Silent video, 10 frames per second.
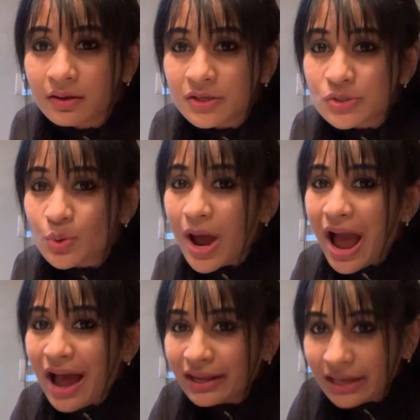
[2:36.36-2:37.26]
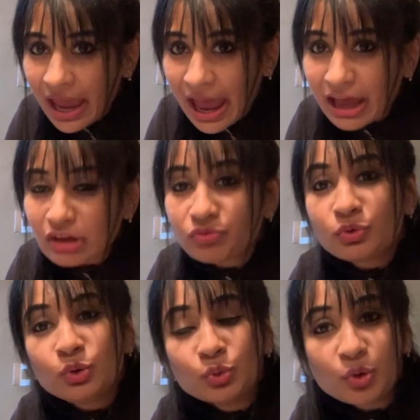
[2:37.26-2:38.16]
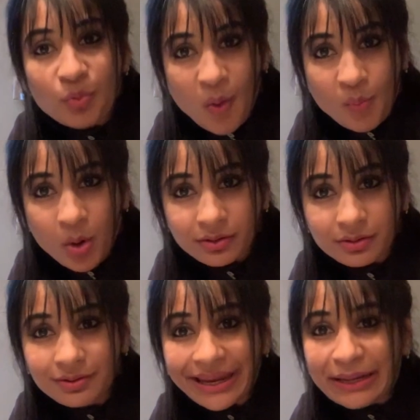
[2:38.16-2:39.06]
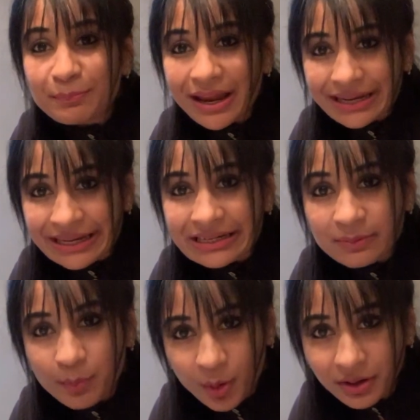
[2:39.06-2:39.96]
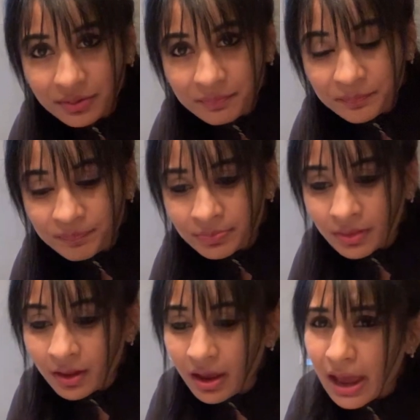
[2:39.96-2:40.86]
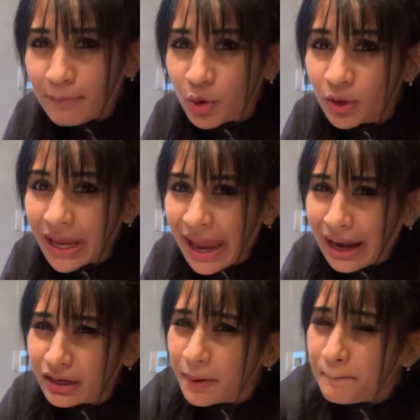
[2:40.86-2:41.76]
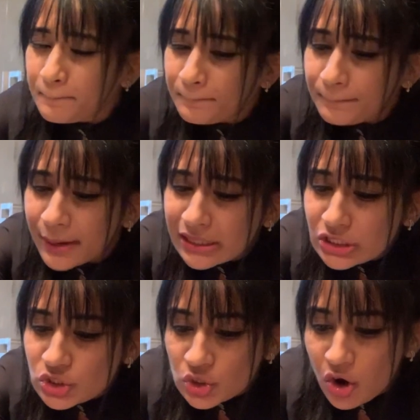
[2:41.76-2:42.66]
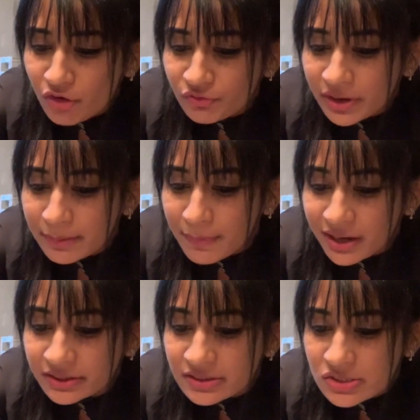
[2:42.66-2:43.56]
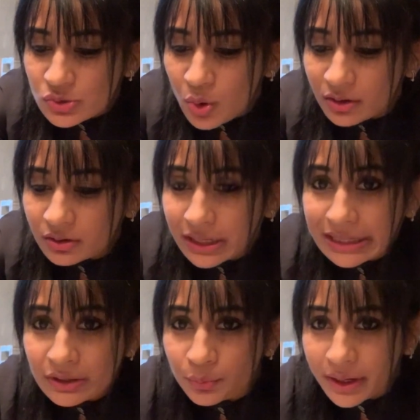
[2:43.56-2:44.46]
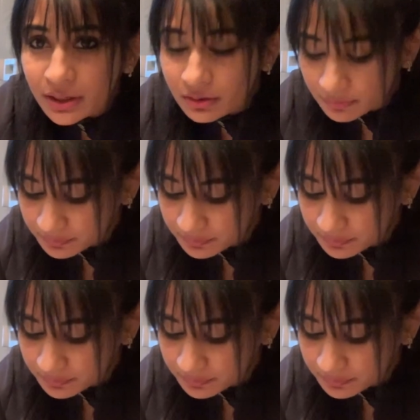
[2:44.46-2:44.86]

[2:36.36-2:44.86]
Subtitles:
So I have lukewarm water in my Neti pot. I'm going to add pinch of Himalayan salt into it.